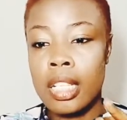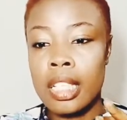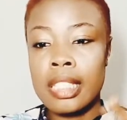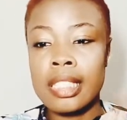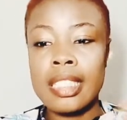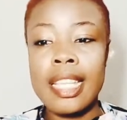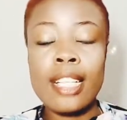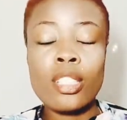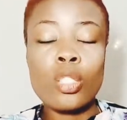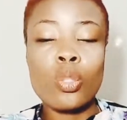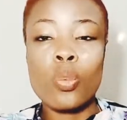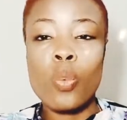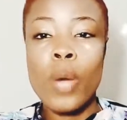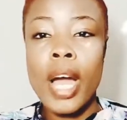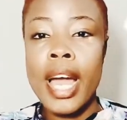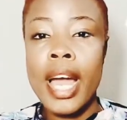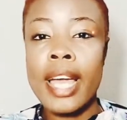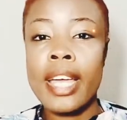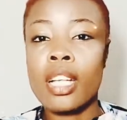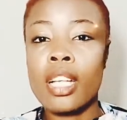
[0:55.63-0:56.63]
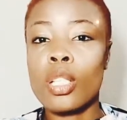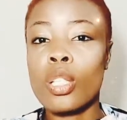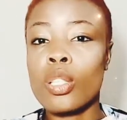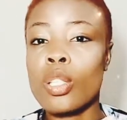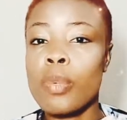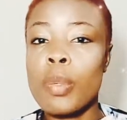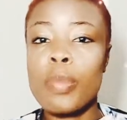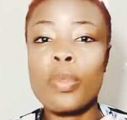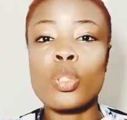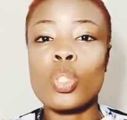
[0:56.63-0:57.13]
That's why a lot
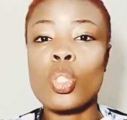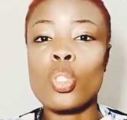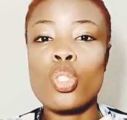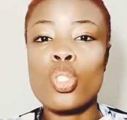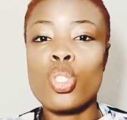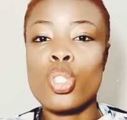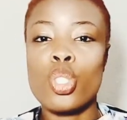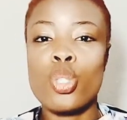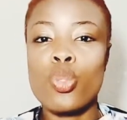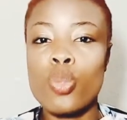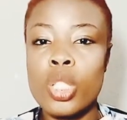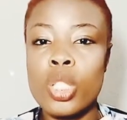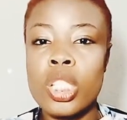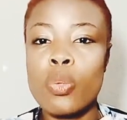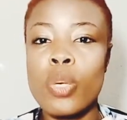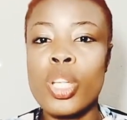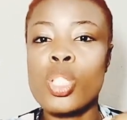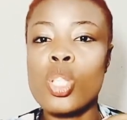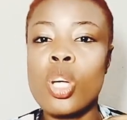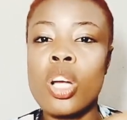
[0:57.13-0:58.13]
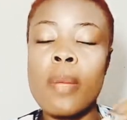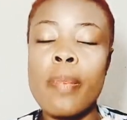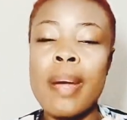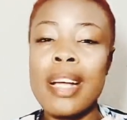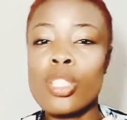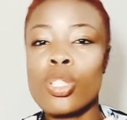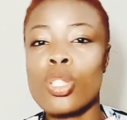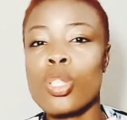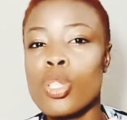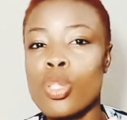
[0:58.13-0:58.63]
of people don't use it. When you talk
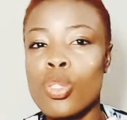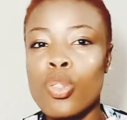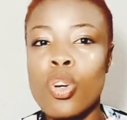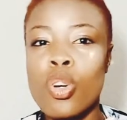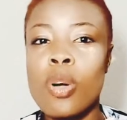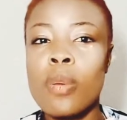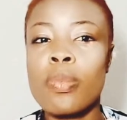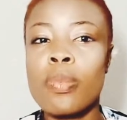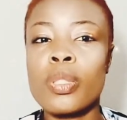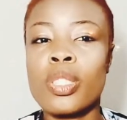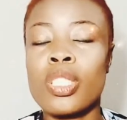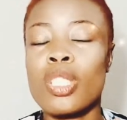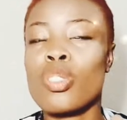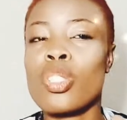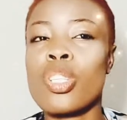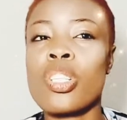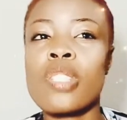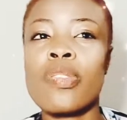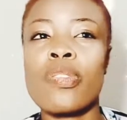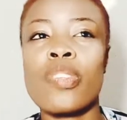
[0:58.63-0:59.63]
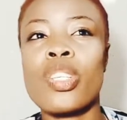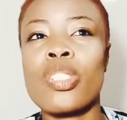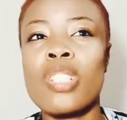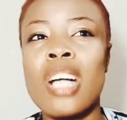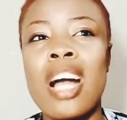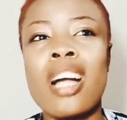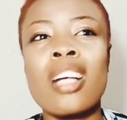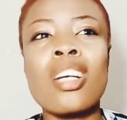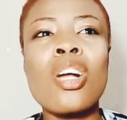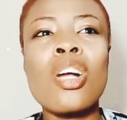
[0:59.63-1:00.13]
about salt scrub, they'll just feel,
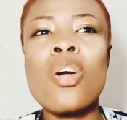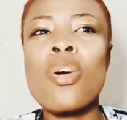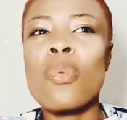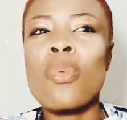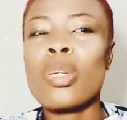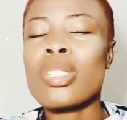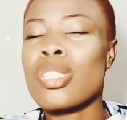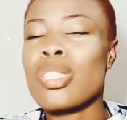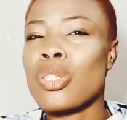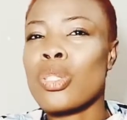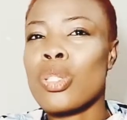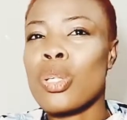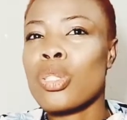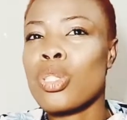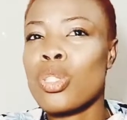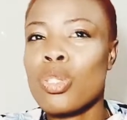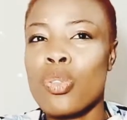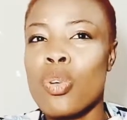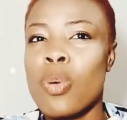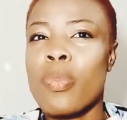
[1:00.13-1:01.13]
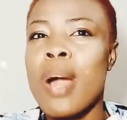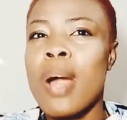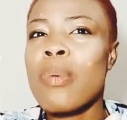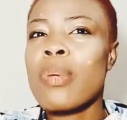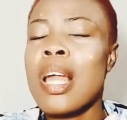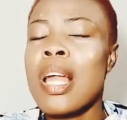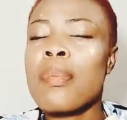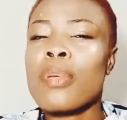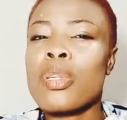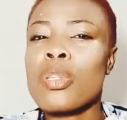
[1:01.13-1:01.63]
what is salt scrub? Why
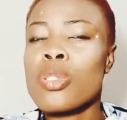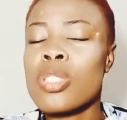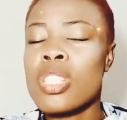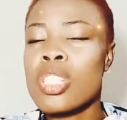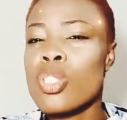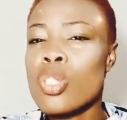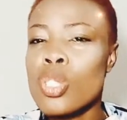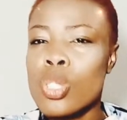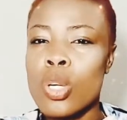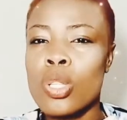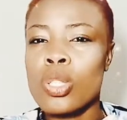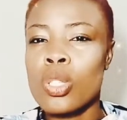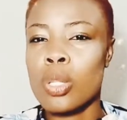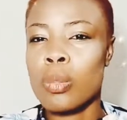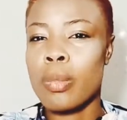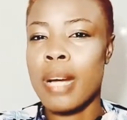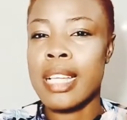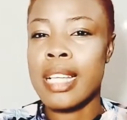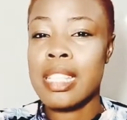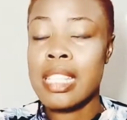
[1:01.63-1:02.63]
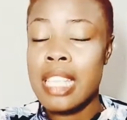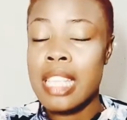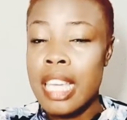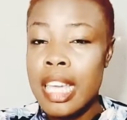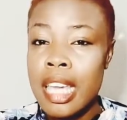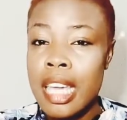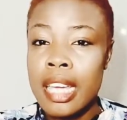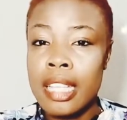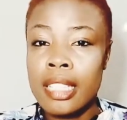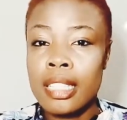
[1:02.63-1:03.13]
will I be using salt on my
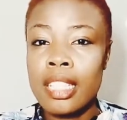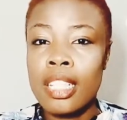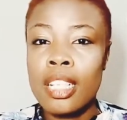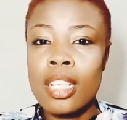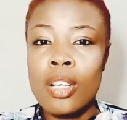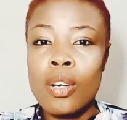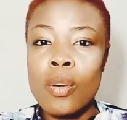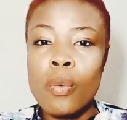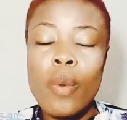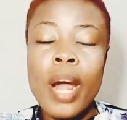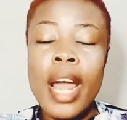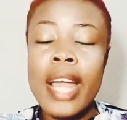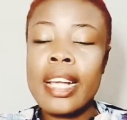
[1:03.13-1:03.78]
skin? Why